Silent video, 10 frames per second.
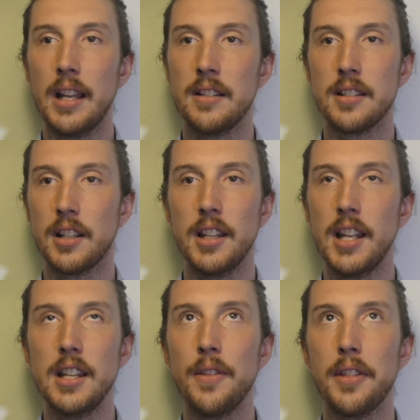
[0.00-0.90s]
It's a
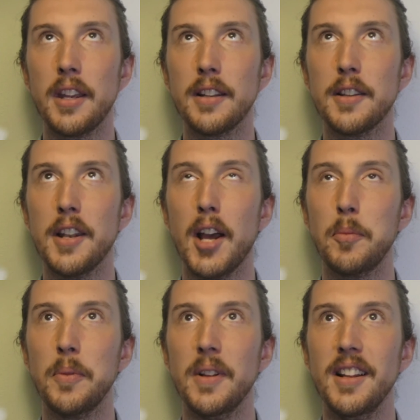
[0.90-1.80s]
Canadian thing
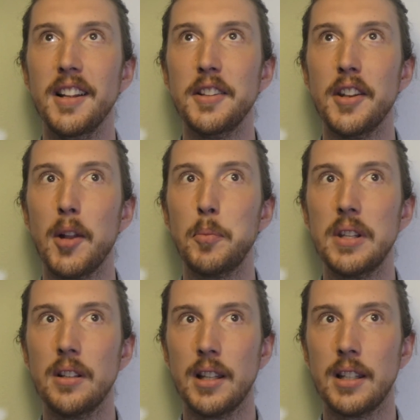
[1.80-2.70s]
to not
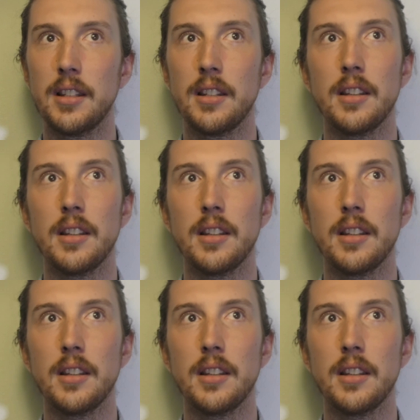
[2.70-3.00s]
be like...